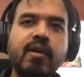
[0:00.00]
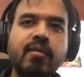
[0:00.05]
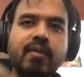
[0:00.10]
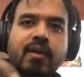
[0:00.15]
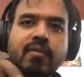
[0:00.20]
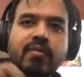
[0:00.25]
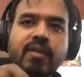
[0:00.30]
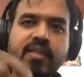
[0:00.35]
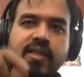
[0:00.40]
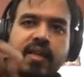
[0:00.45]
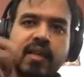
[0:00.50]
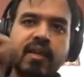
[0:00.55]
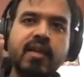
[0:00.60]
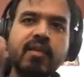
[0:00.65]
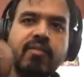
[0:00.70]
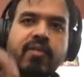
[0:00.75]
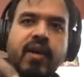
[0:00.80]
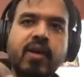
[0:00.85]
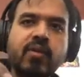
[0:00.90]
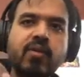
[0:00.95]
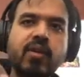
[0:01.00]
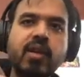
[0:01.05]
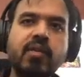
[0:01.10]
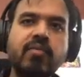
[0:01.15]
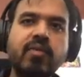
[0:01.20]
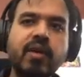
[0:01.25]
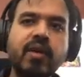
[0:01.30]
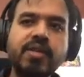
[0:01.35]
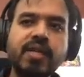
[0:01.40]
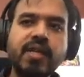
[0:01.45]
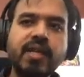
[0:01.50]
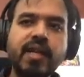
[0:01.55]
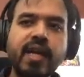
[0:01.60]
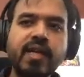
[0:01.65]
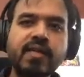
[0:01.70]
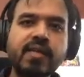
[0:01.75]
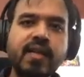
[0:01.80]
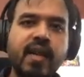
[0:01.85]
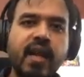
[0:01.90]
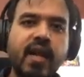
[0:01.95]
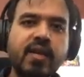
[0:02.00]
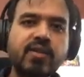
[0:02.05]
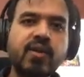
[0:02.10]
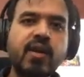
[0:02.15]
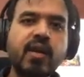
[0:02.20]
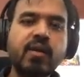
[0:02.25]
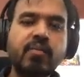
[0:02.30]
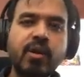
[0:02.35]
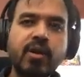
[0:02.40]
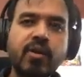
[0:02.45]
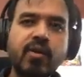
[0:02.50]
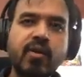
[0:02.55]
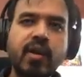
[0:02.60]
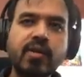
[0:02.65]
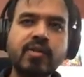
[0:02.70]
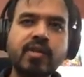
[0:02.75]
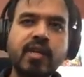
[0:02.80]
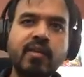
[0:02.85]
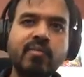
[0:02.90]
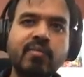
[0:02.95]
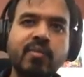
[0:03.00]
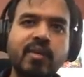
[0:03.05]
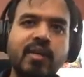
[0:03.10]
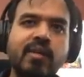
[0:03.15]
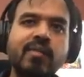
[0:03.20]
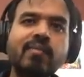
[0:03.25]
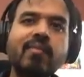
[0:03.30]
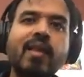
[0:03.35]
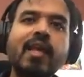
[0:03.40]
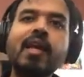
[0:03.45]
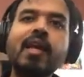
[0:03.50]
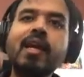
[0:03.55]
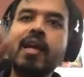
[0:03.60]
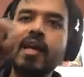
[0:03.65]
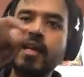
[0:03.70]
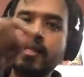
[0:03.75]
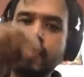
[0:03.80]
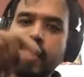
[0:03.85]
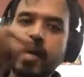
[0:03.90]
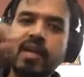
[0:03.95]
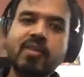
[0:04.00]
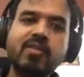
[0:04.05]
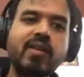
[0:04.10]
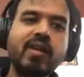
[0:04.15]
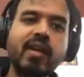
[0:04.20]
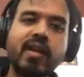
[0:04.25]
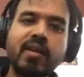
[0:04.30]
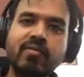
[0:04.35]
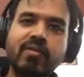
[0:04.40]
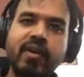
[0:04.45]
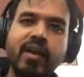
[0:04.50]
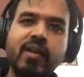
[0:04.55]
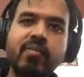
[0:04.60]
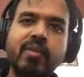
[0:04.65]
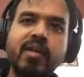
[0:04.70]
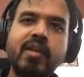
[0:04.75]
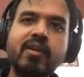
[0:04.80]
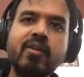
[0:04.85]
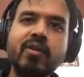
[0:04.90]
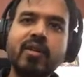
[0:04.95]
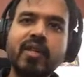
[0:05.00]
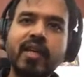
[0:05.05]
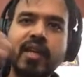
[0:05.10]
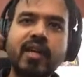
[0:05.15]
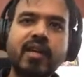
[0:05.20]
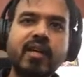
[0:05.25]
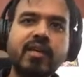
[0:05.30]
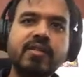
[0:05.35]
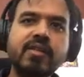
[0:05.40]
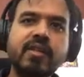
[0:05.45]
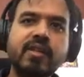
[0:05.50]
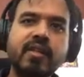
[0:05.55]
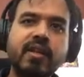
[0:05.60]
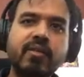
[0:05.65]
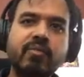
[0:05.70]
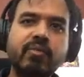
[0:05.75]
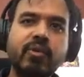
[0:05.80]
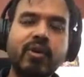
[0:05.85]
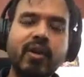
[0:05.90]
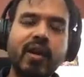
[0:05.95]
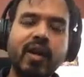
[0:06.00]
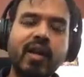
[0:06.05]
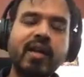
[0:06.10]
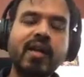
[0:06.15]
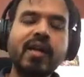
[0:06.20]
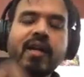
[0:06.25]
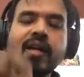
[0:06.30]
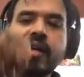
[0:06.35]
When we said the factorial function takes a natural number to natural number, it's actually a refinement on the integer input, right?